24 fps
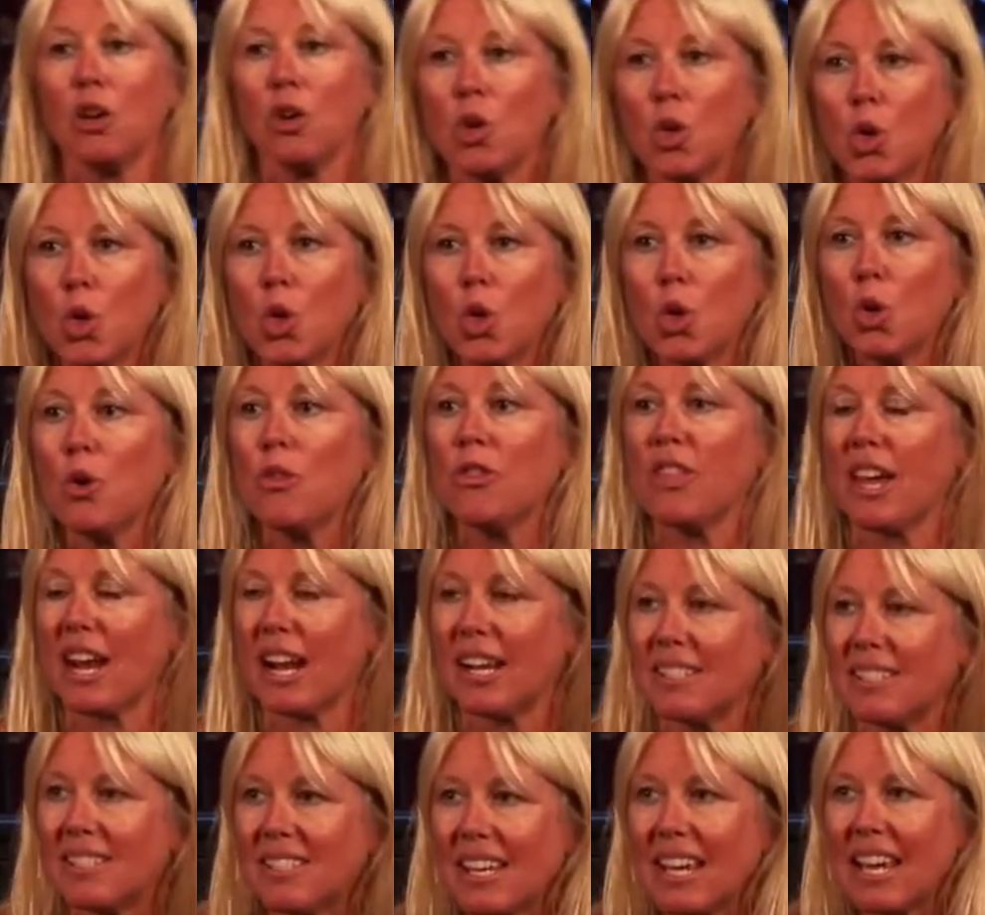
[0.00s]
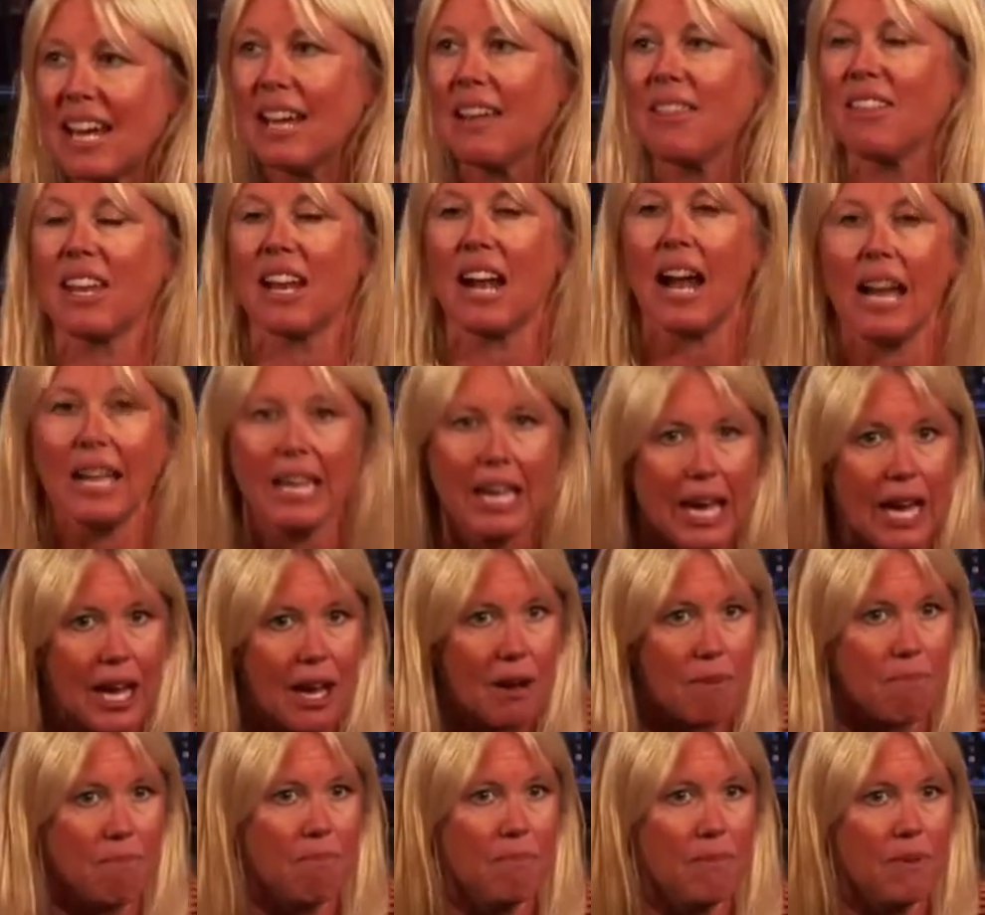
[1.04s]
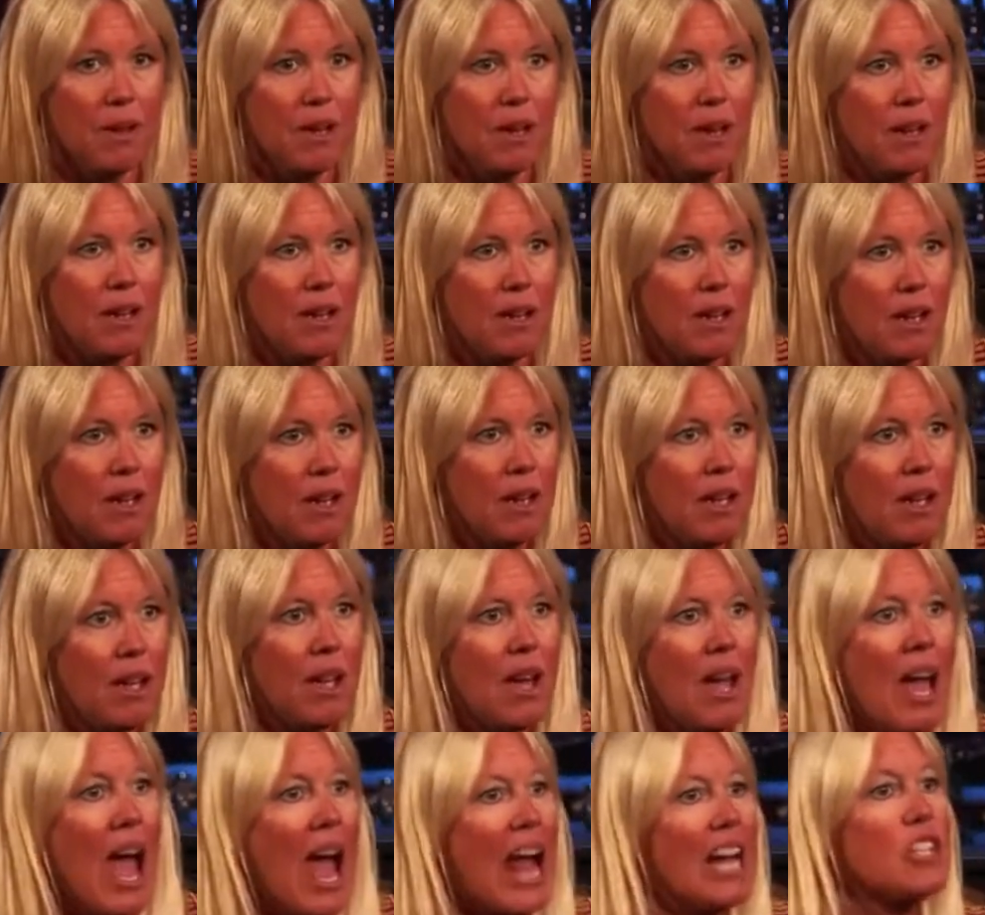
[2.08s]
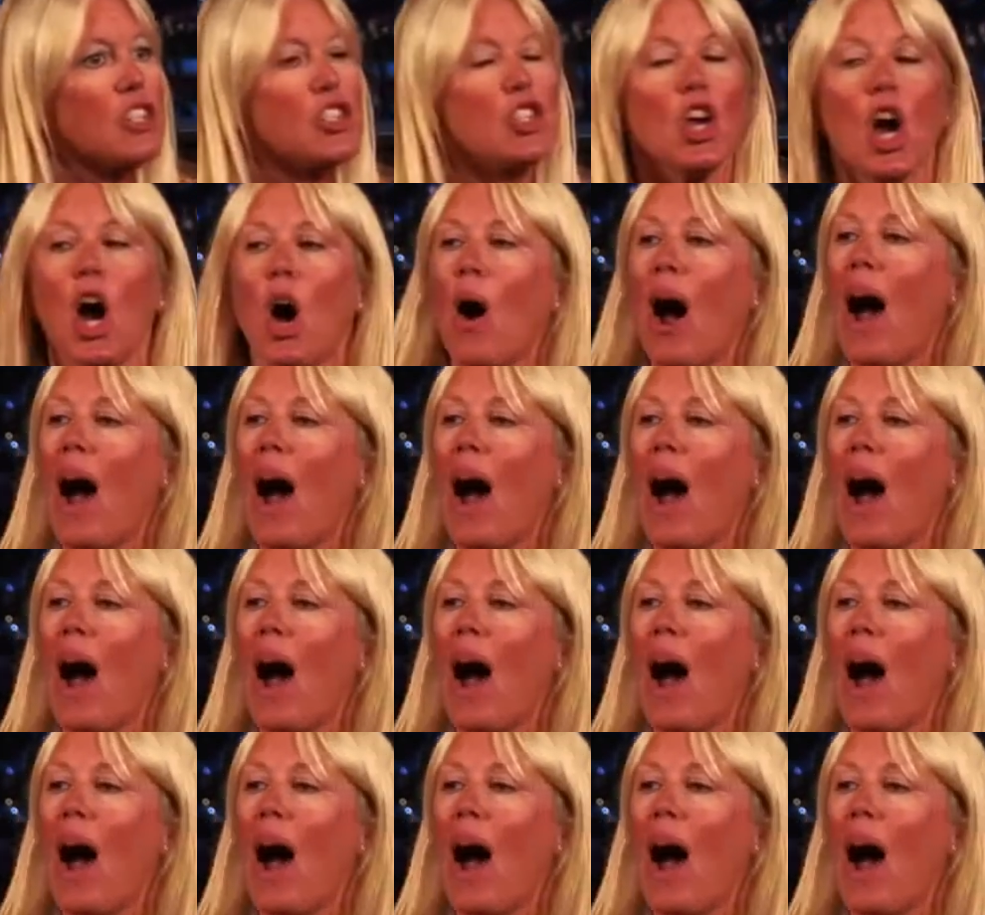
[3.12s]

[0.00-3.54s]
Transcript: in who that I say that I am. And so